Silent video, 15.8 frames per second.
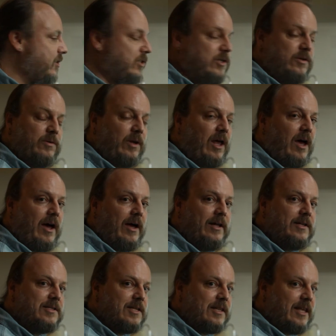two
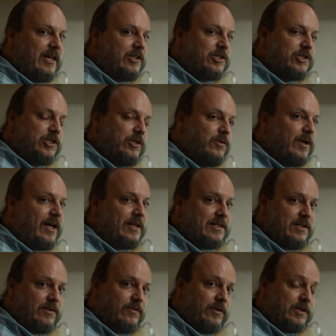lines that shoot
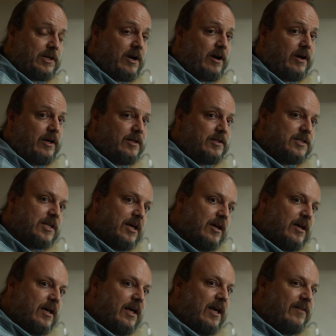at different targets,
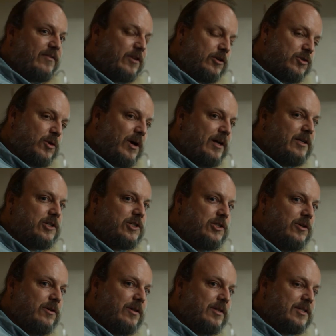if they're trying to
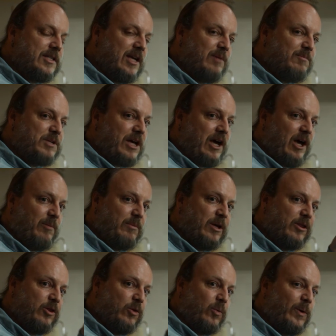shoot at the same time,
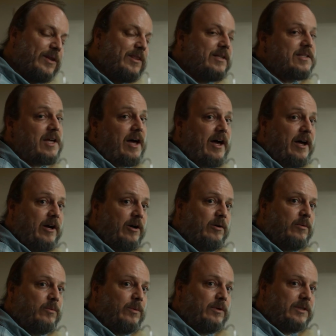the one that's
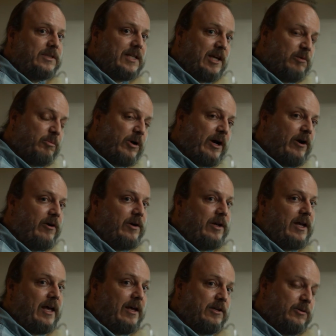higher will take
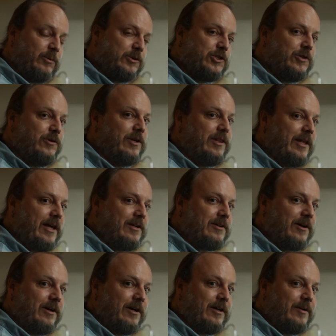priority and you'll shoot at that
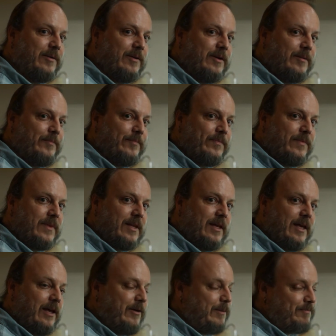target.
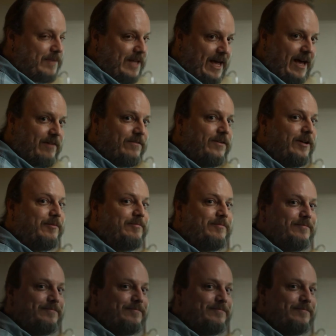Anyway, have fun.